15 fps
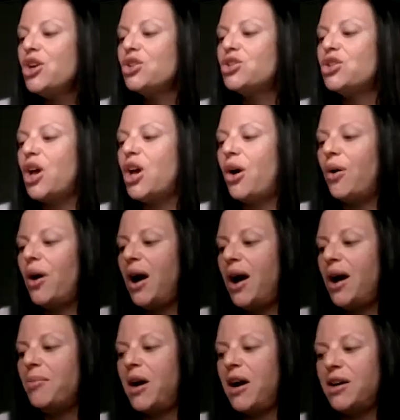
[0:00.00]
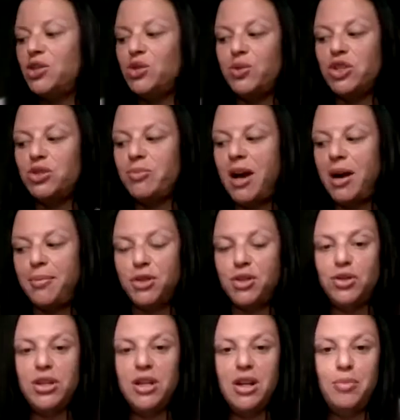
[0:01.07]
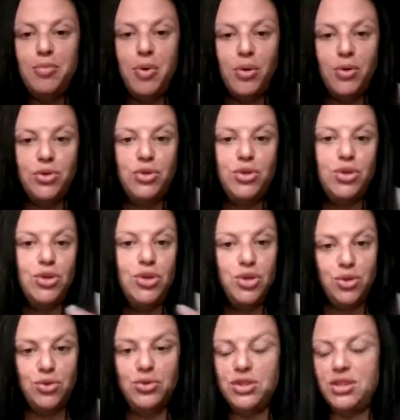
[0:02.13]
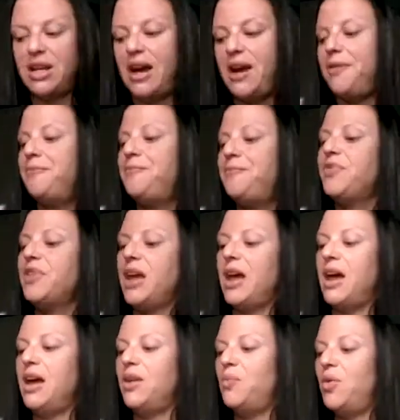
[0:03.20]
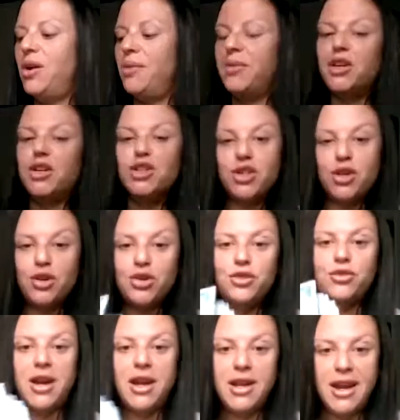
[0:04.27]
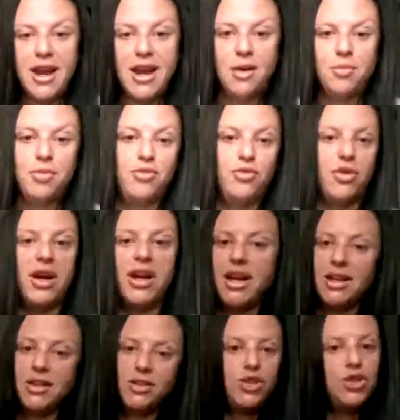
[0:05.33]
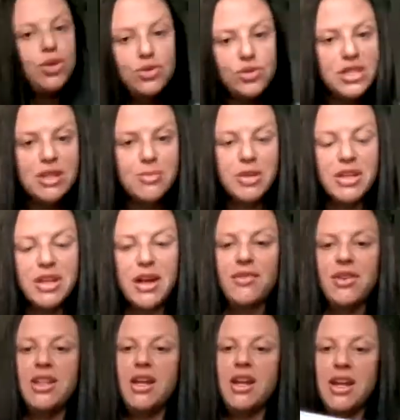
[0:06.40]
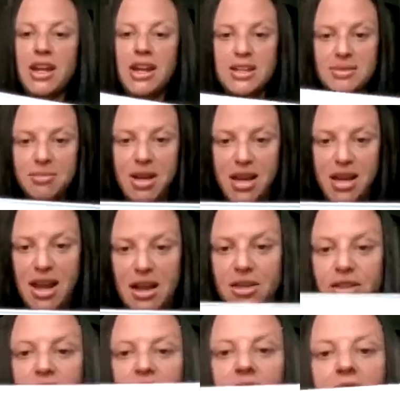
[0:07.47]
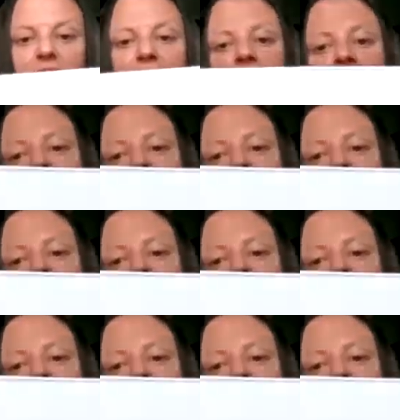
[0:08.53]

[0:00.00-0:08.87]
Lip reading: So I switched my opportunity post to Tuesday. And what I'm going to show you right now, before I get too deep into everything, is my calendar.